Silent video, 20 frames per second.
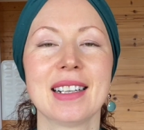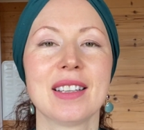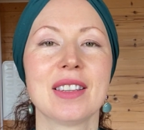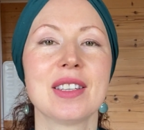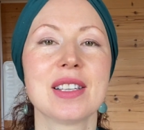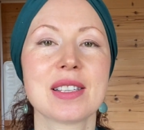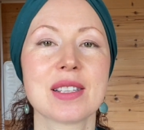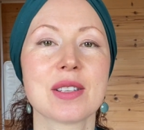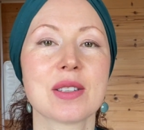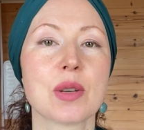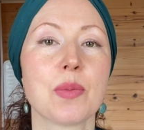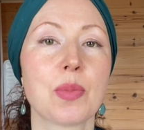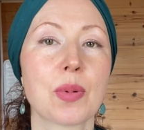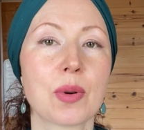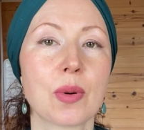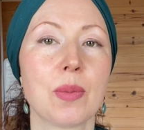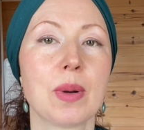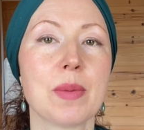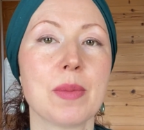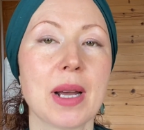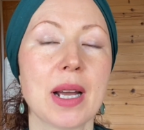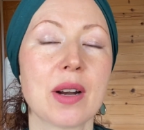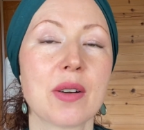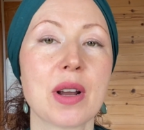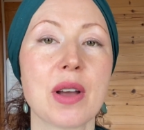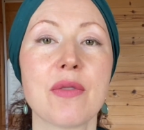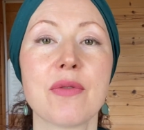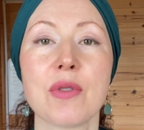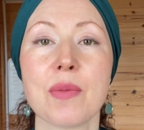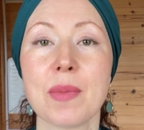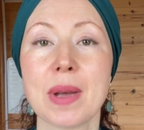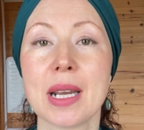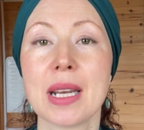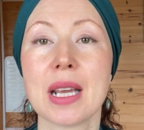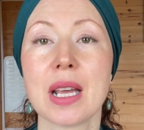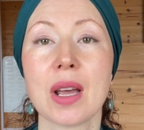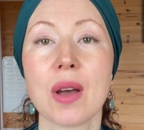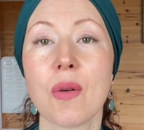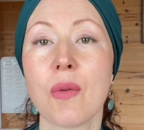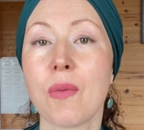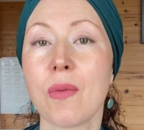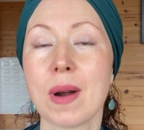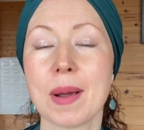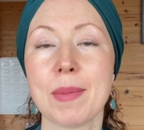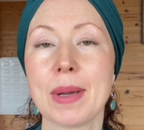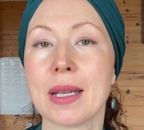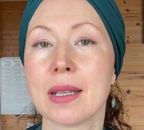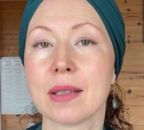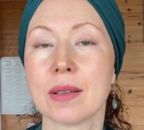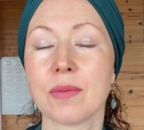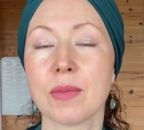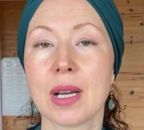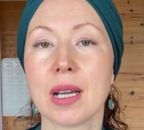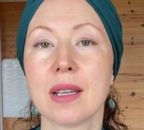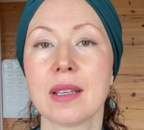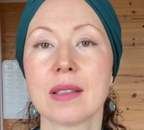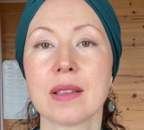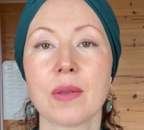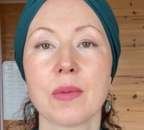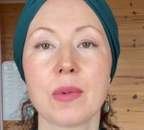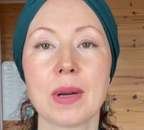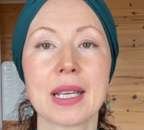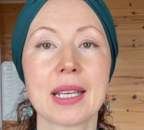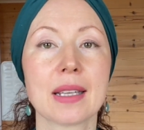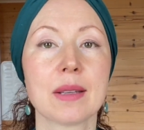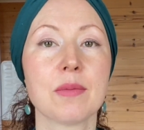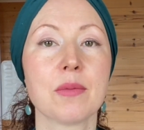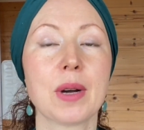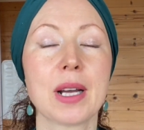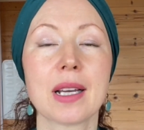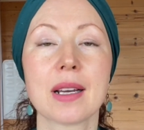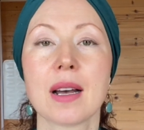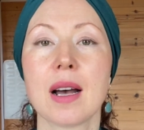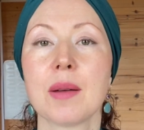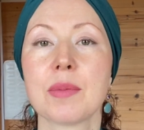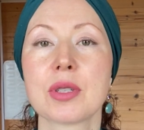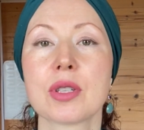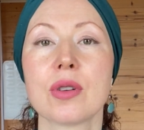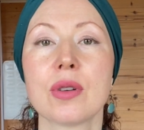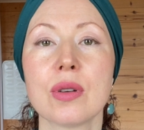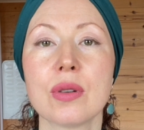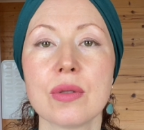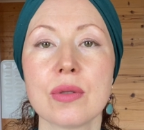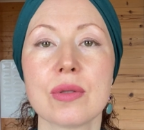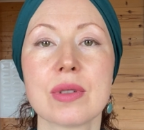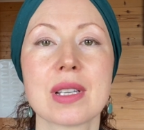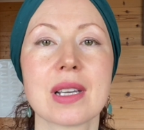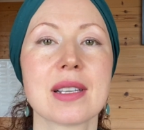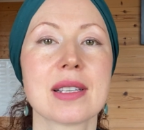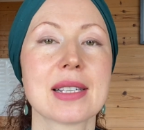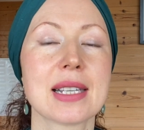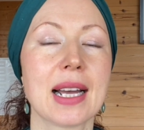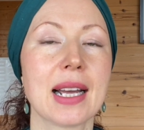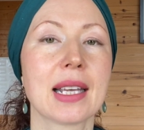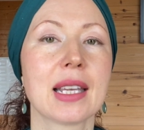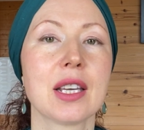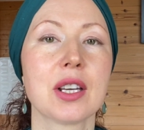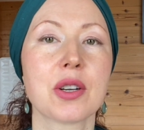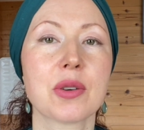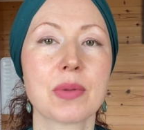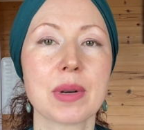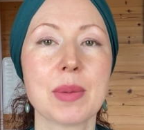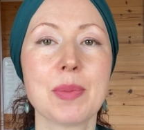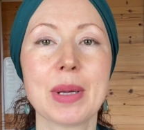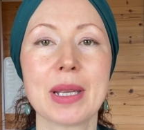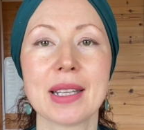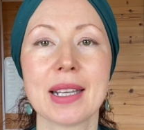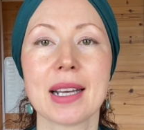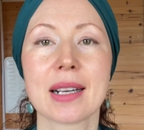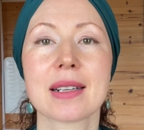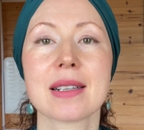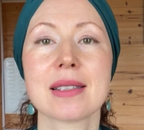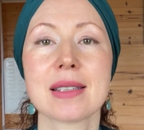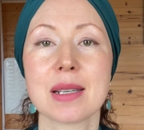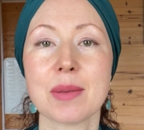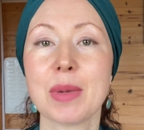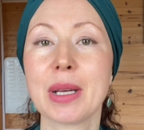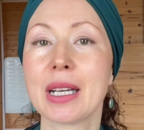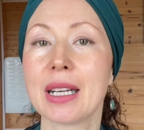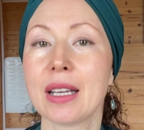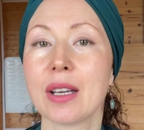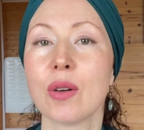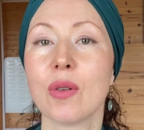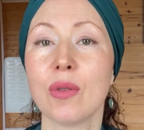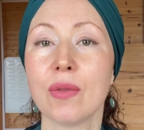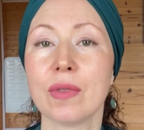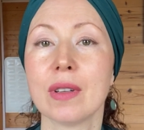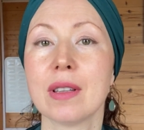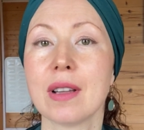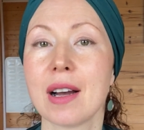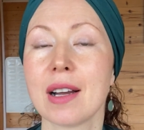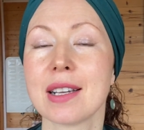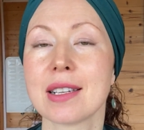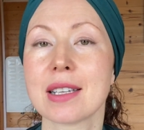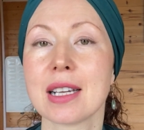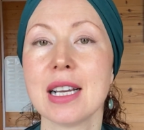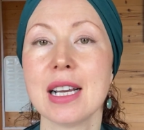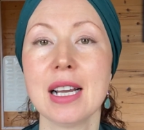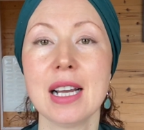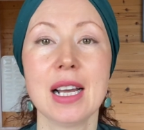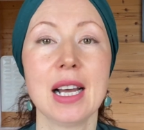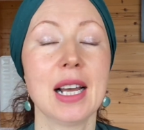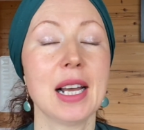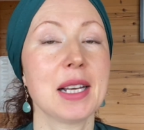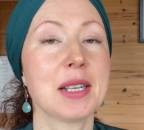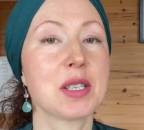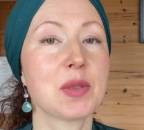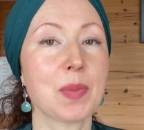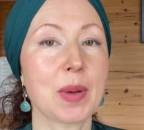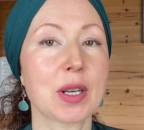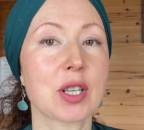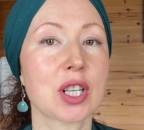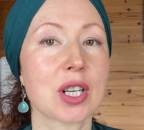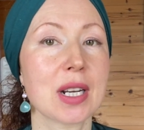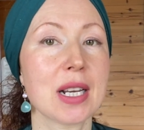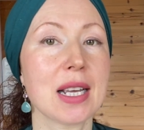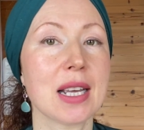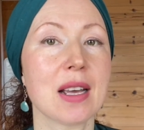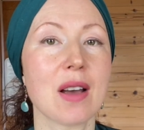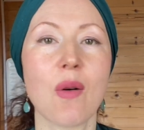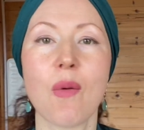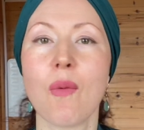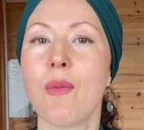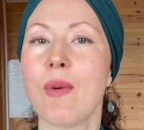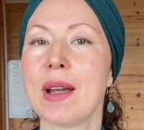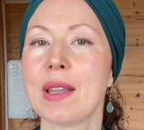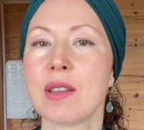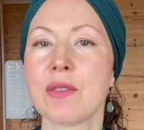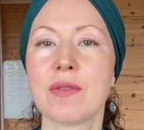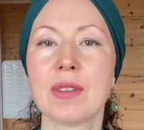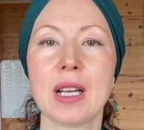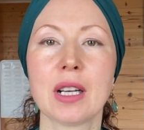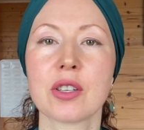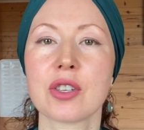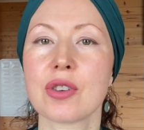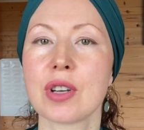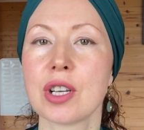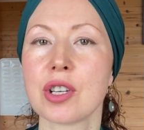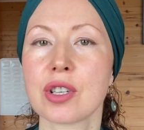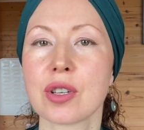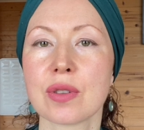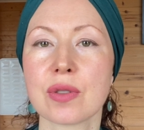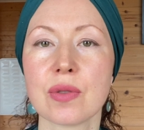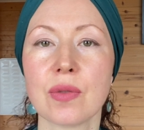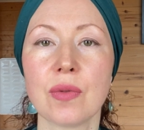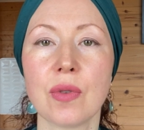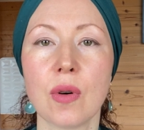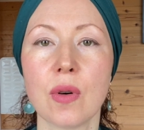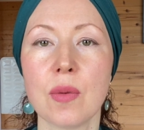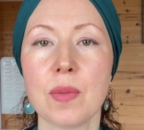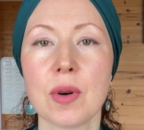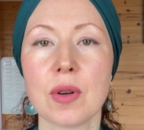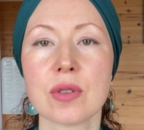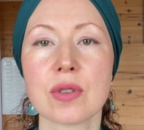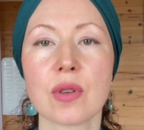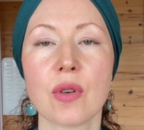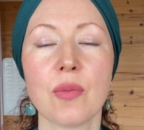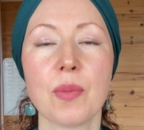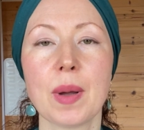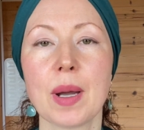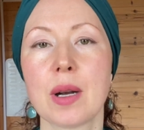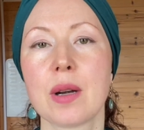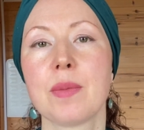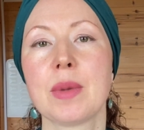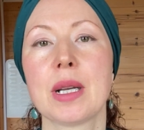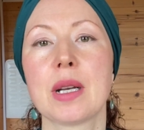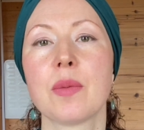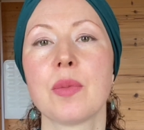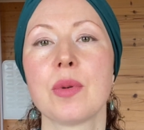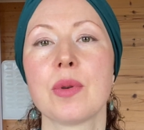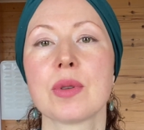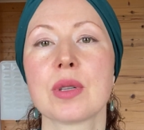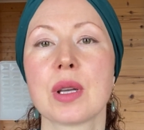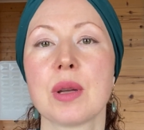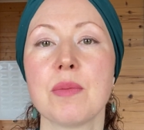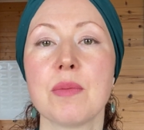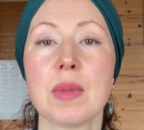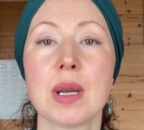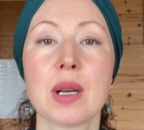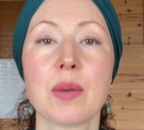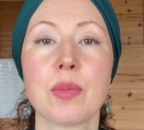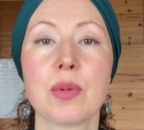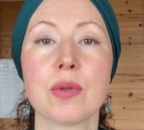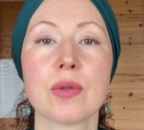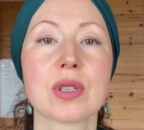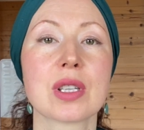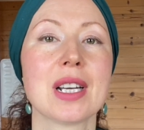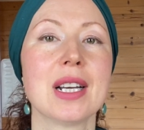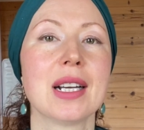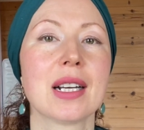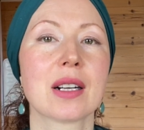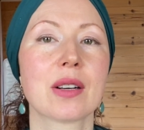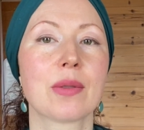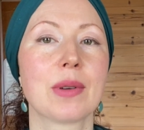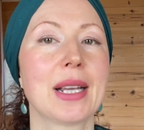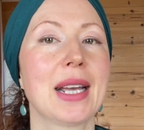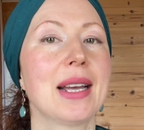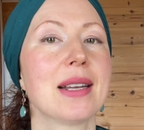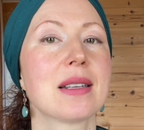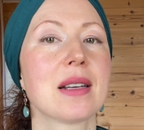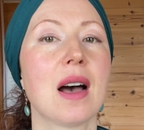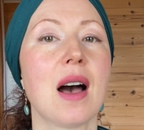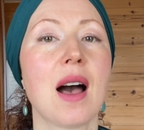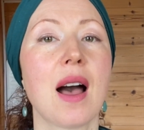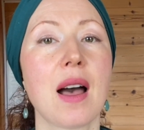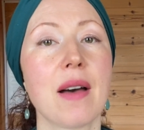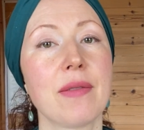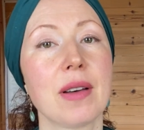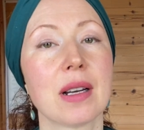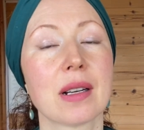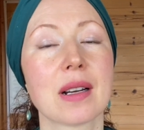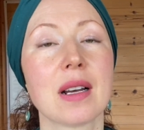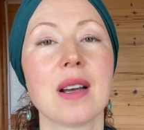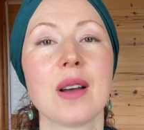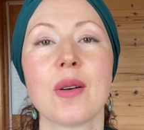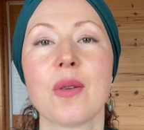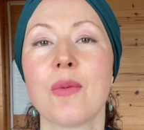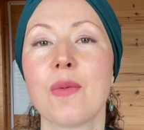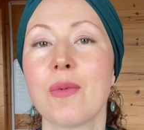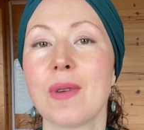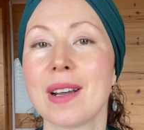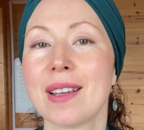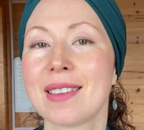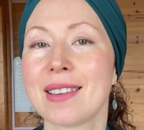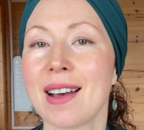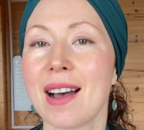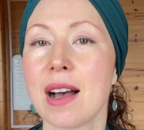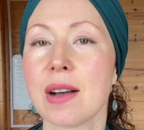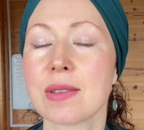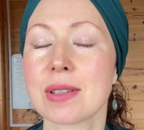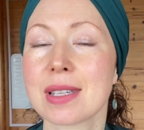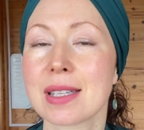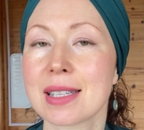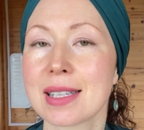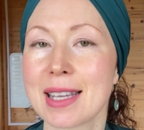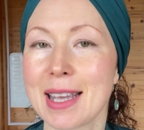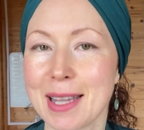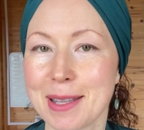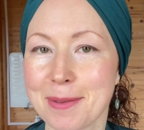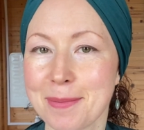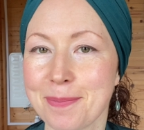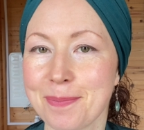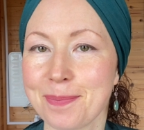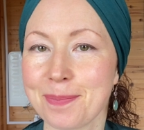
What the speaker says: This is a problem area for many women when we can wake up to loose, saggy, creepy neck seemingly overnight, especially when the fluctuations of hormones of peri-menopause and menopause create havoc with our skin.